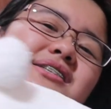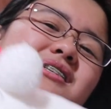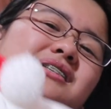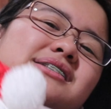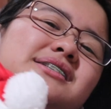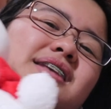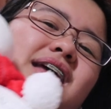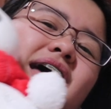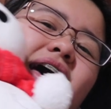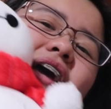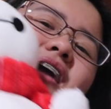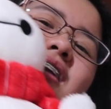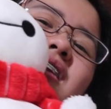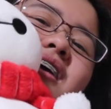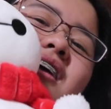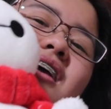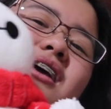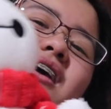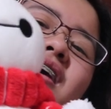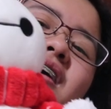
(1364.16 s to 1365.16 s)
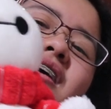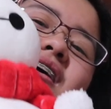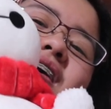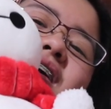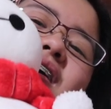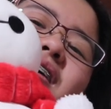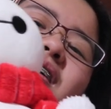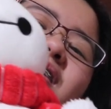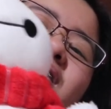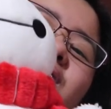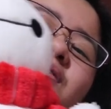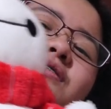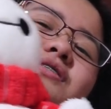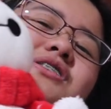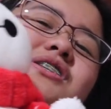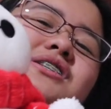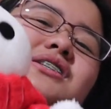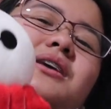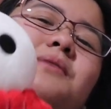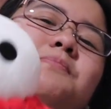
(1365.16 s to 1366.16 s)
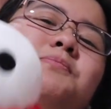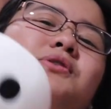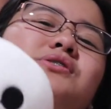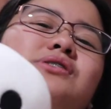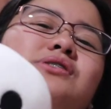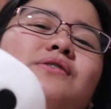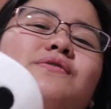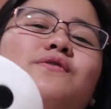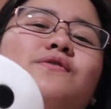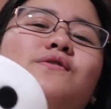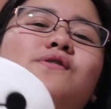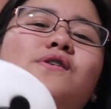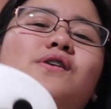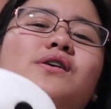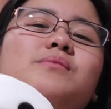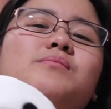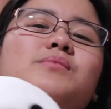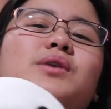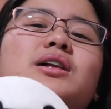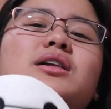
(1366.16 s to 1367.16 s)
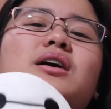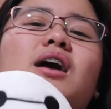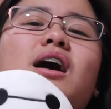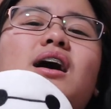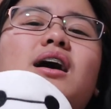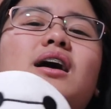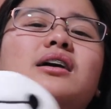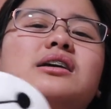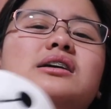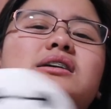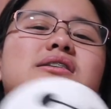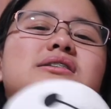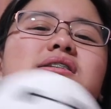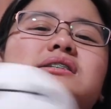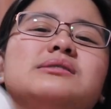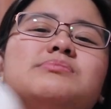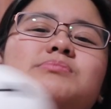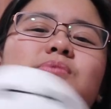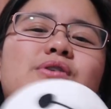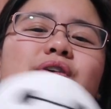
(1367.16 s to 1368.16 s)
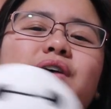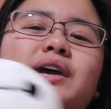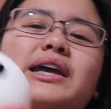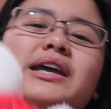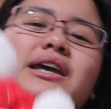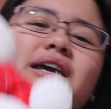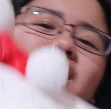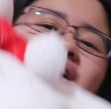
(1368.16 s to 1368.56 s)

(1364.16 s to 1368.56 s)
inside, and you could just keep yourself warm while hugging this boy.